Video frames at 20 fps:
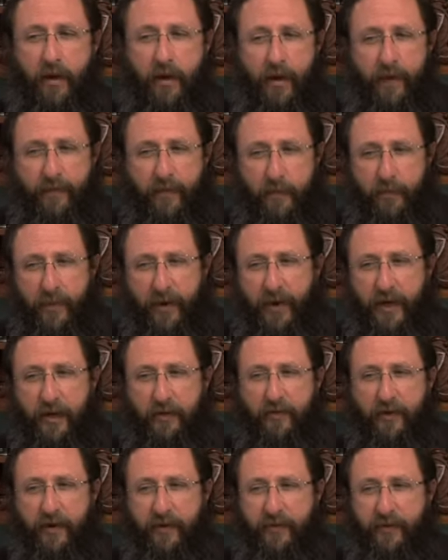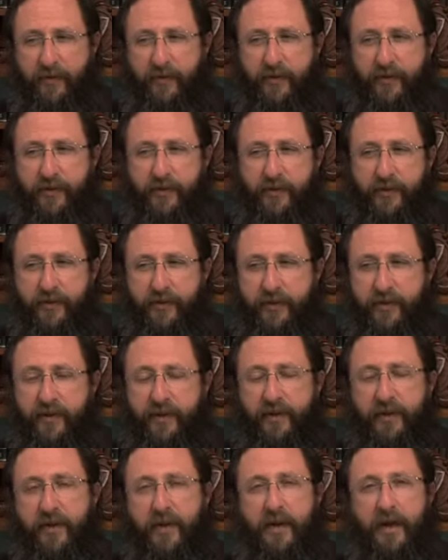on the background there is a
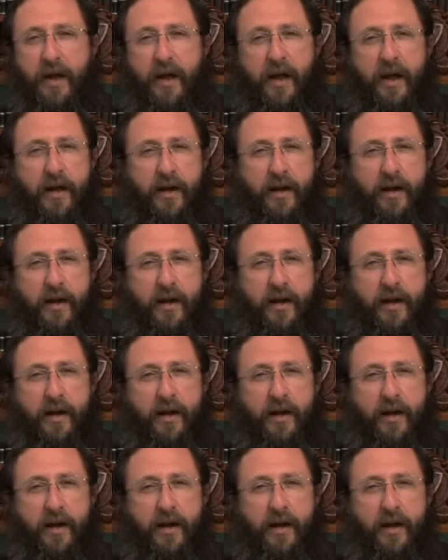certain